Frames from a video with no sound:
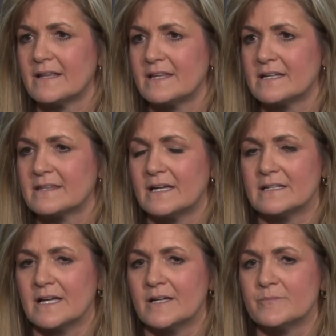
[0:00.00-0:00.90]
I think
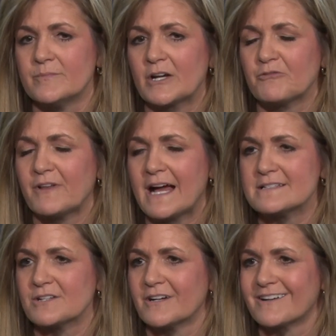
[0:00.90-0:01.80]
that um,
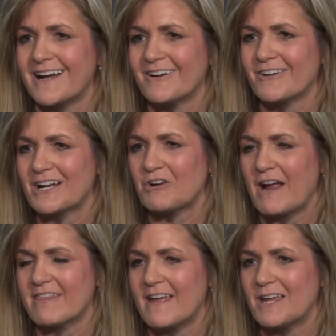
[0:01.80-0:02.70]
butterflies are, are a
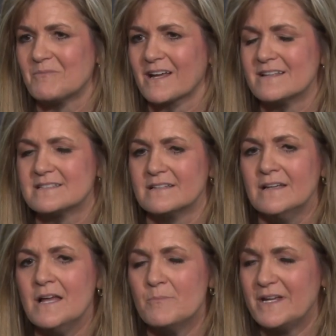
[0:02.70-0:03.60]
great thing because it
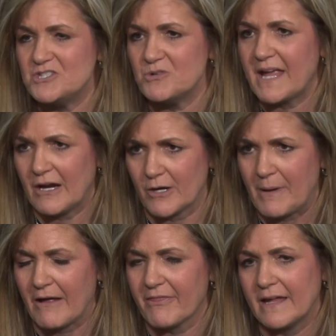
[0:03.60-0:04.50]
means you care
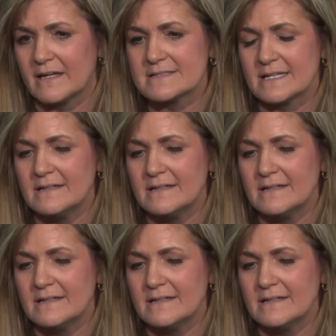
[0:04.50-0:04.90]
about things.